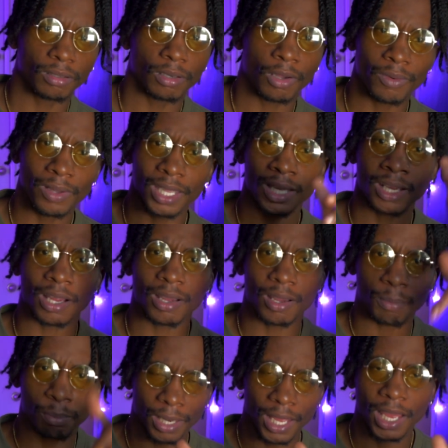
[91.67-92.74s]
Go ahead.
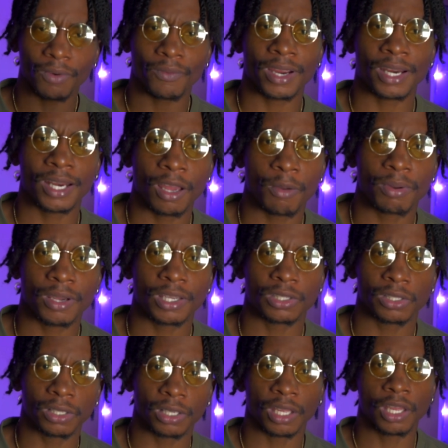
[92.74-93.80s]
Apply it right now,
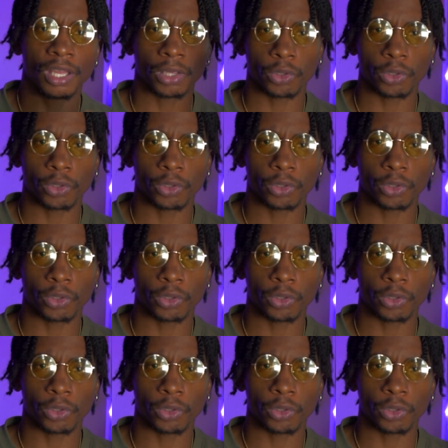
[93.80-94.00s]
because, look,